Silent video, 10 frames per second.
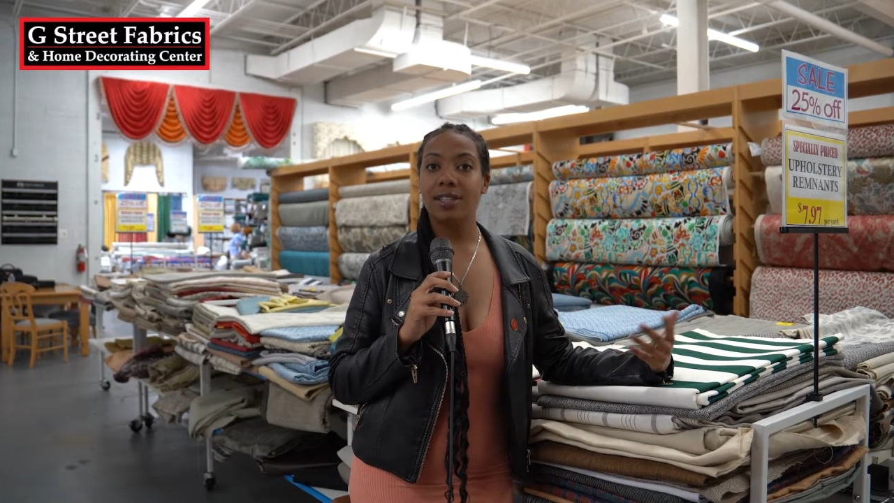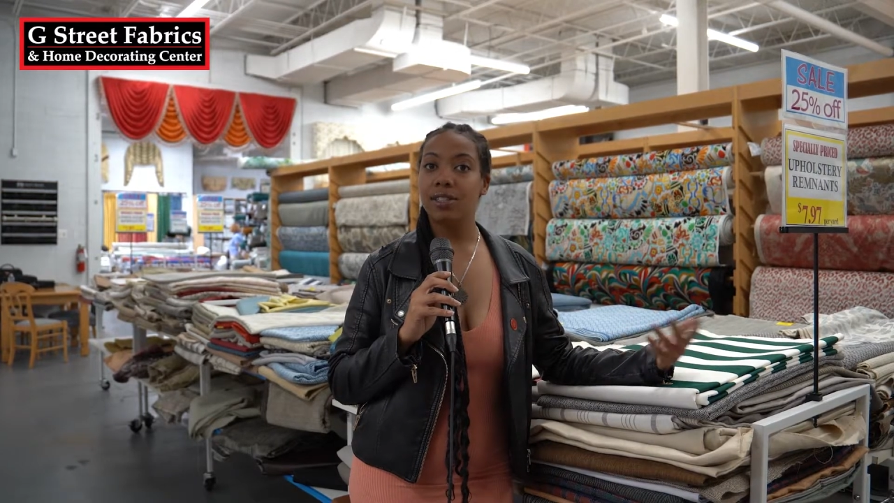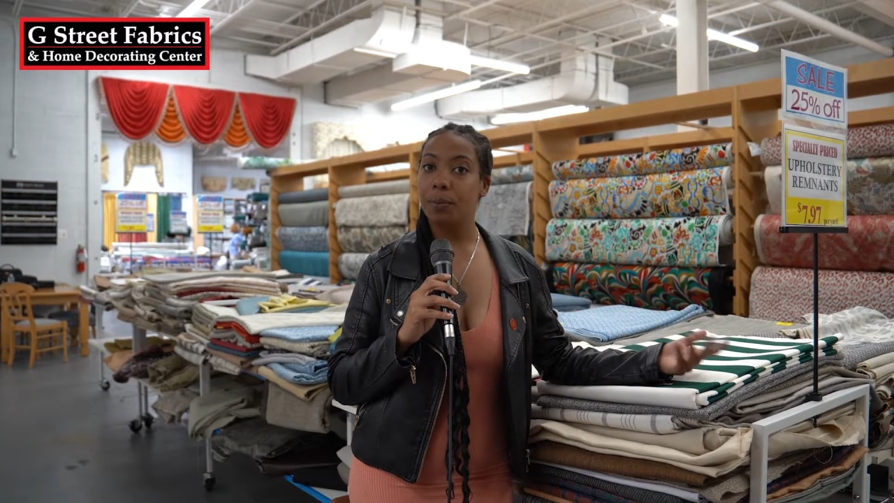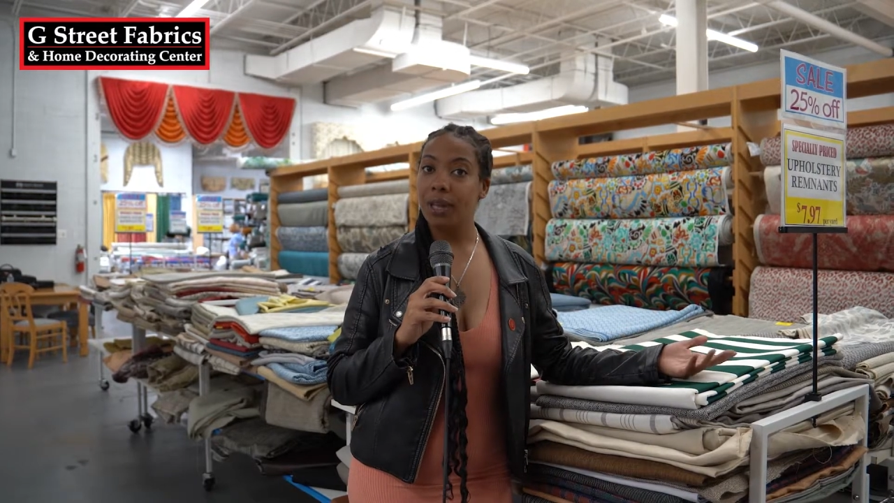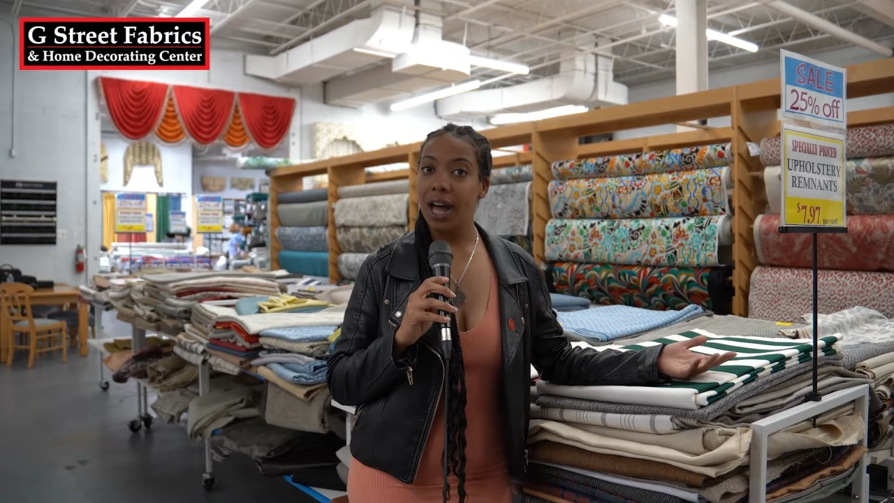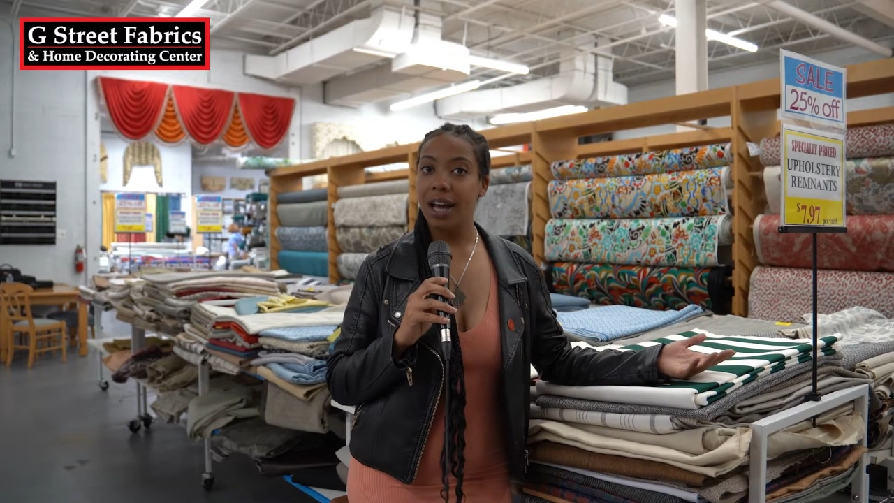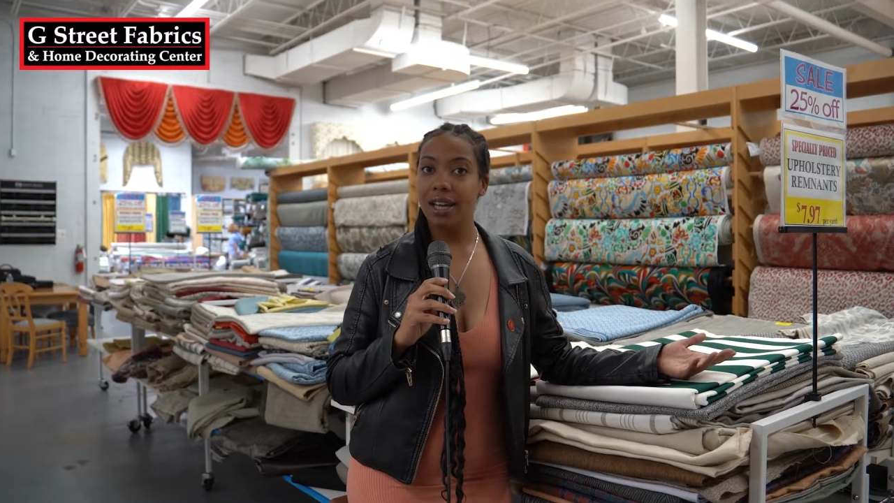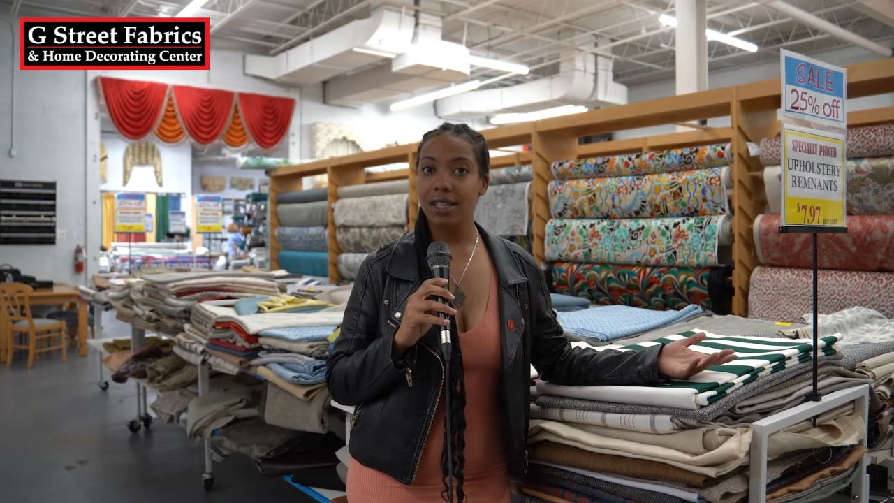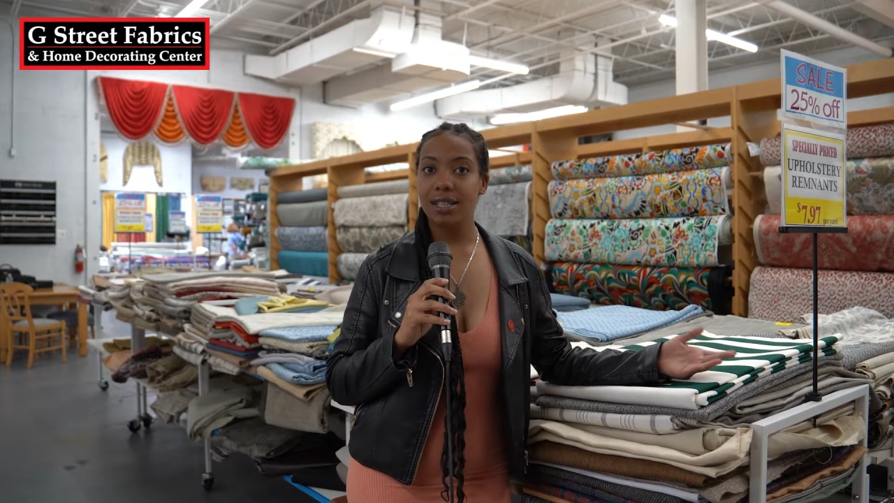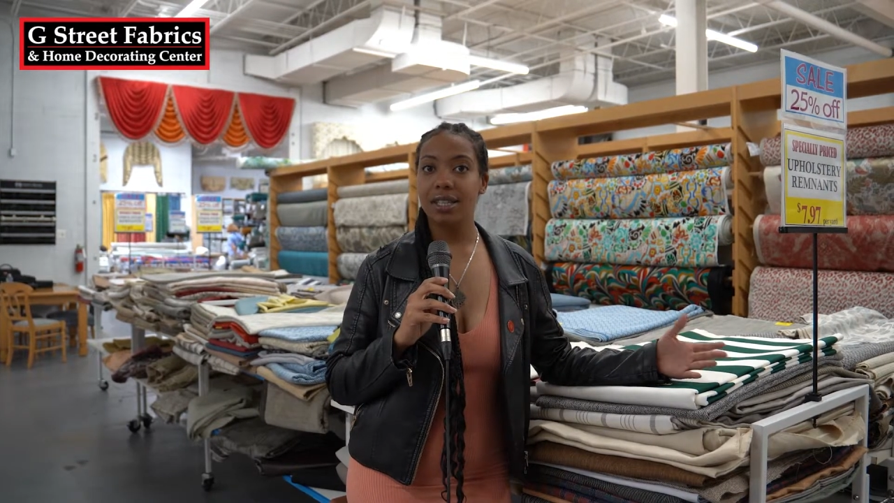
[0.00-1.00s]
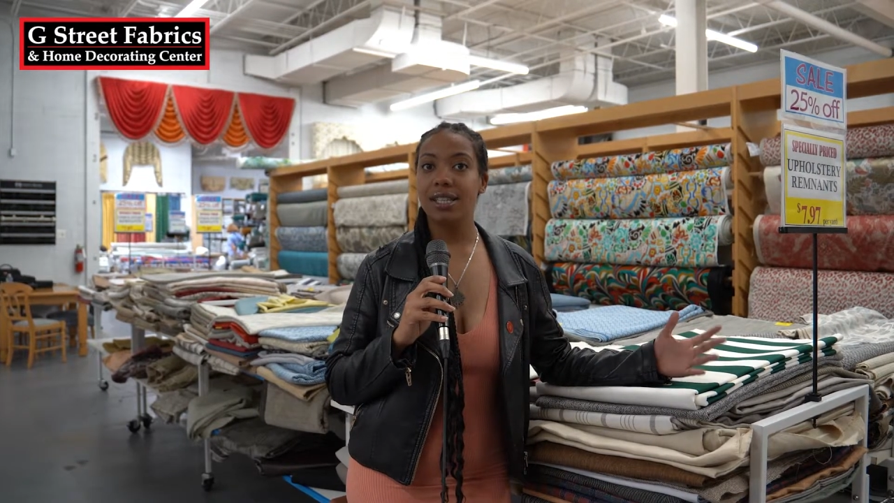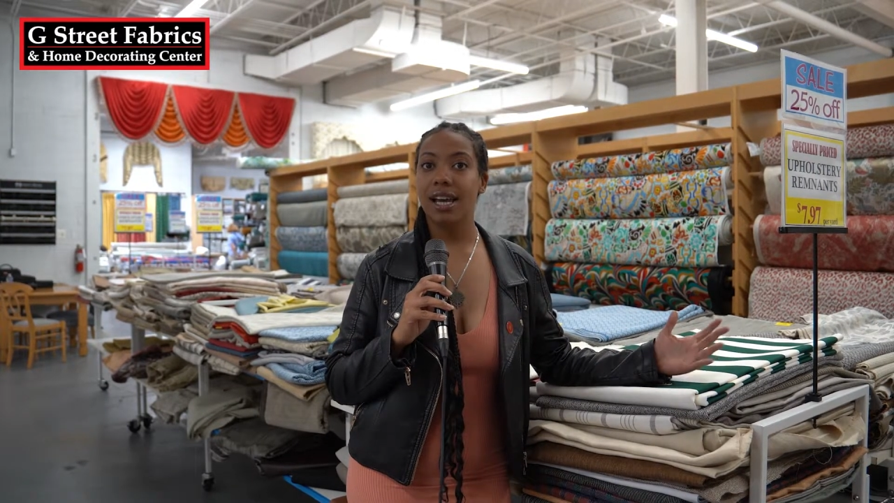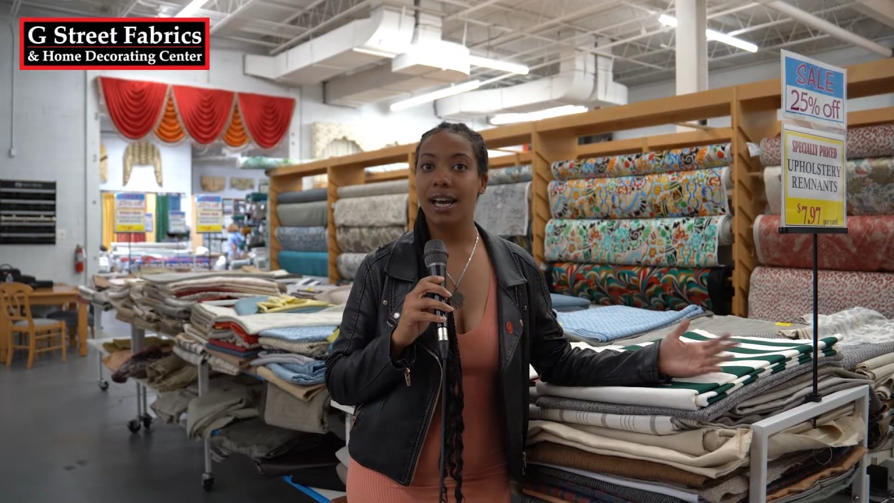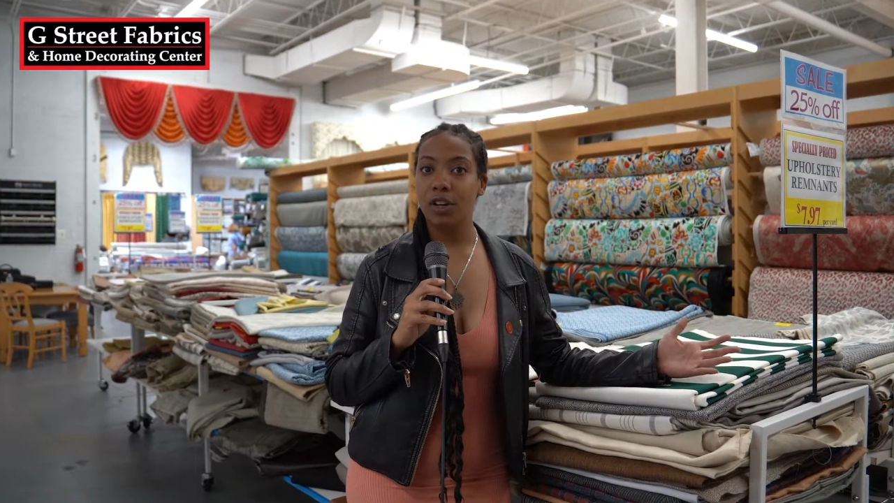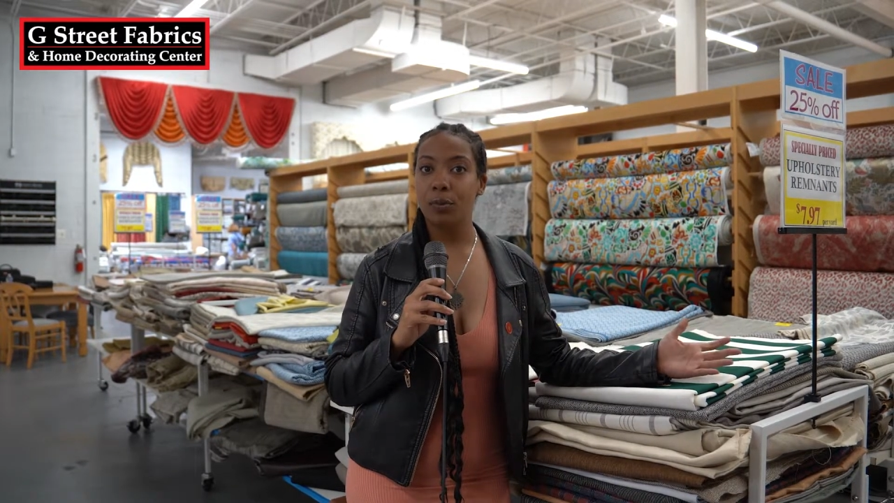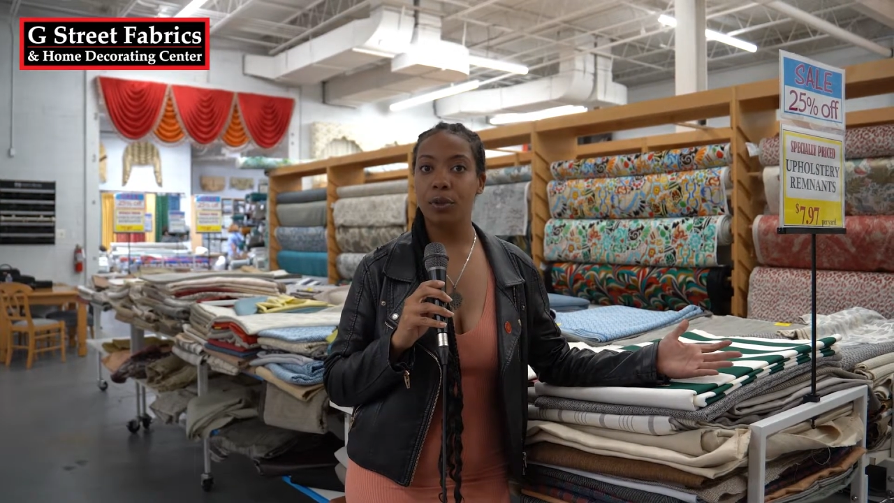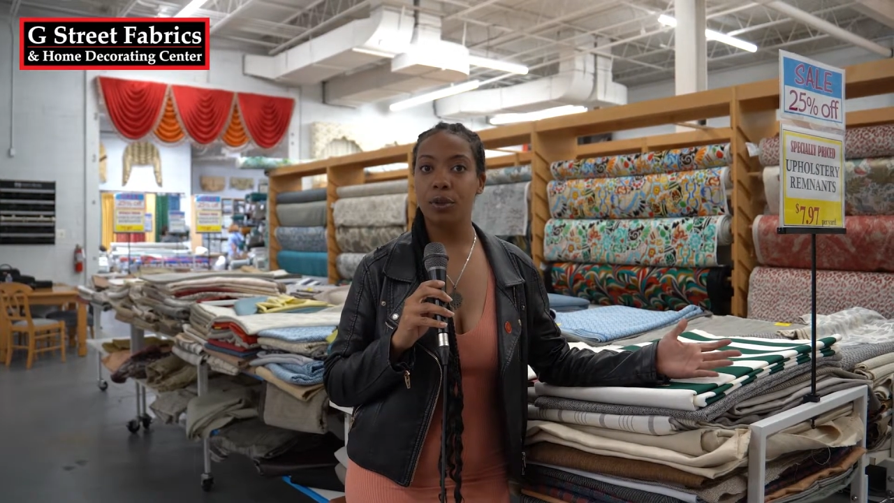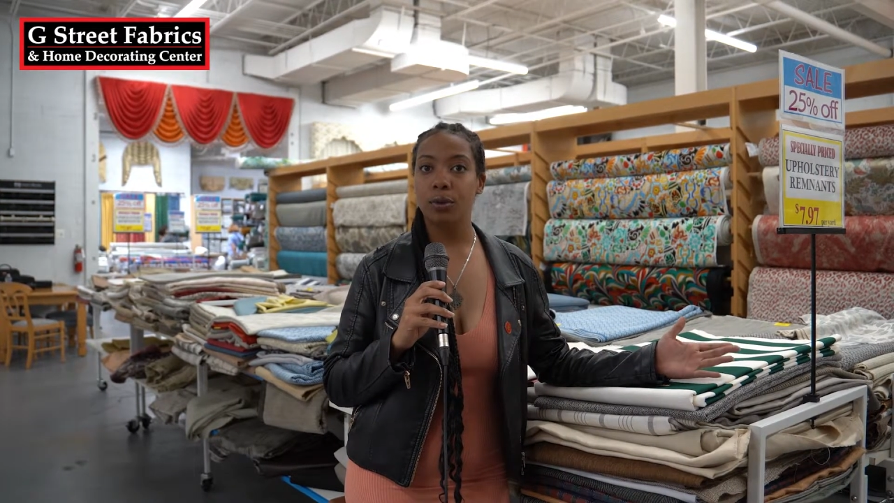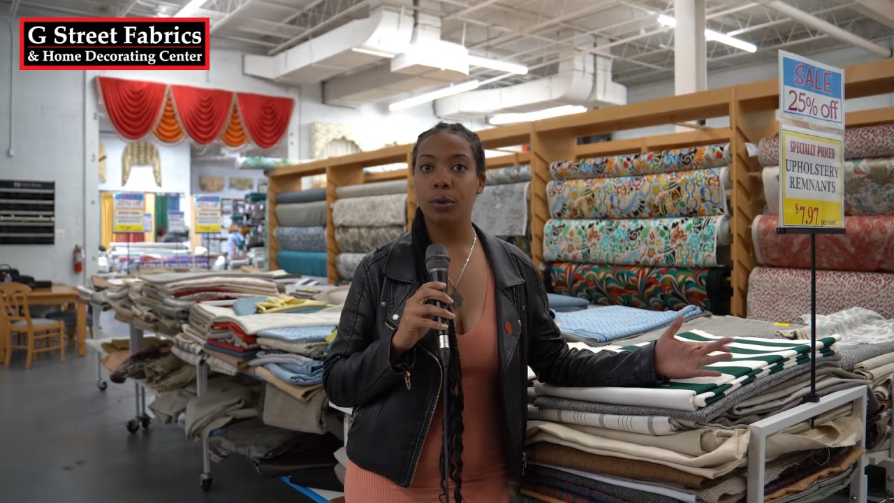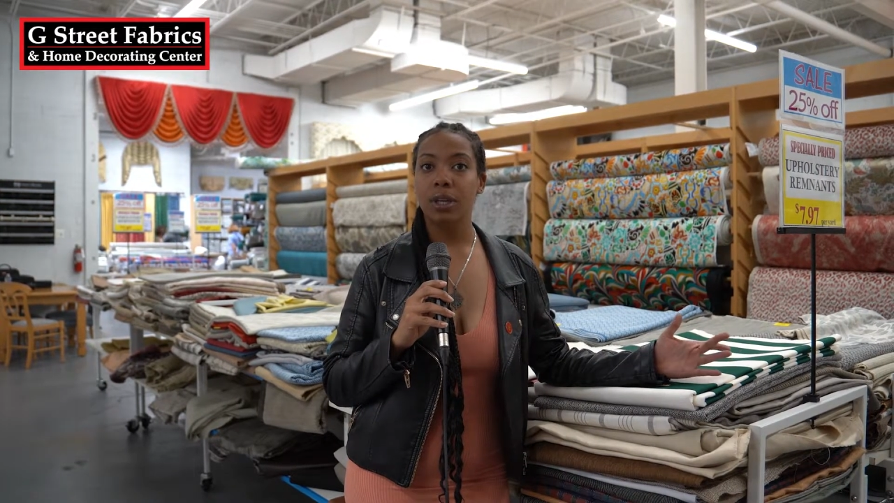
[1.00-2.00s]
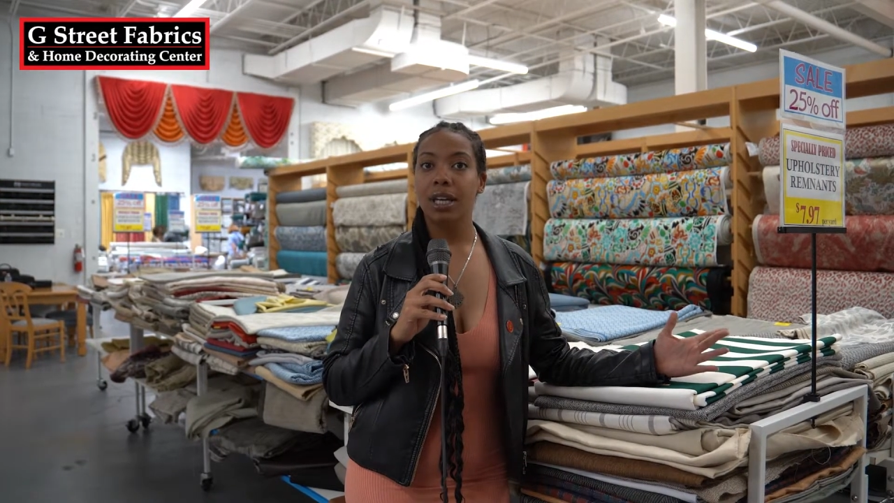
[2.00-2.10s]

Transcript: supplies to help you